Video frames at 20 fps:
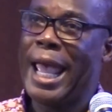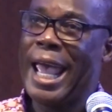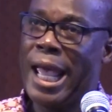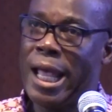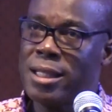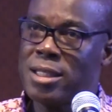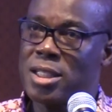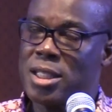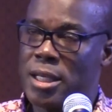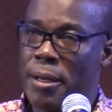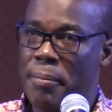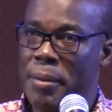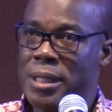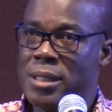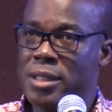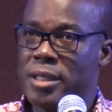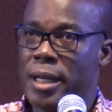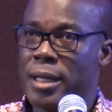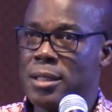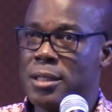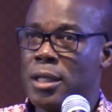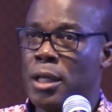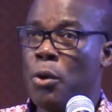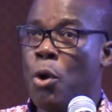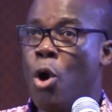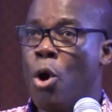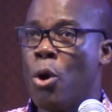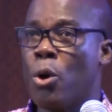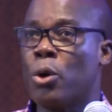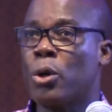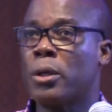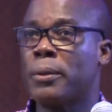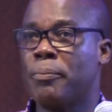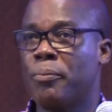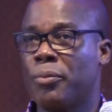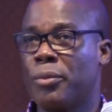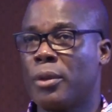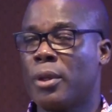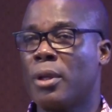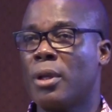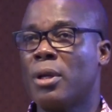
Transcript: 8 semesters in all.